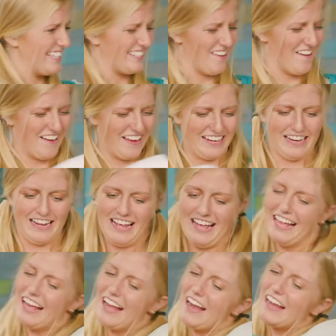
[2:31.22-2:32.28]
this on.
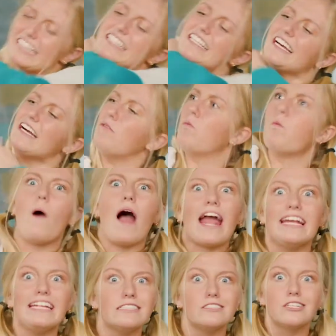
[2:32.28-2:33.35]
It's a
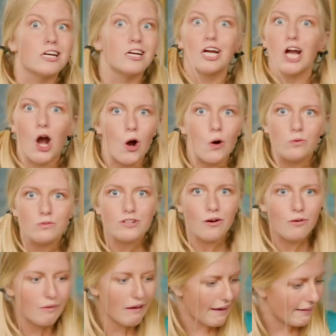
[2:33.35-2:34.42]
white coat.
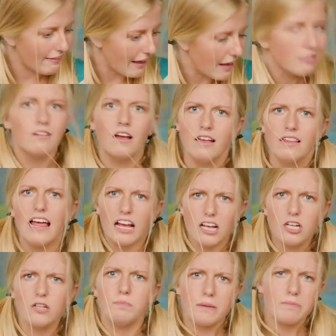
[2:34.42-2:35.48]
Okay, that
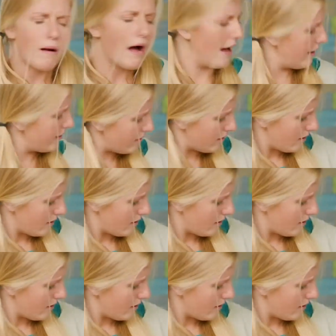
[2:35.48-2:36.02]
could be mine.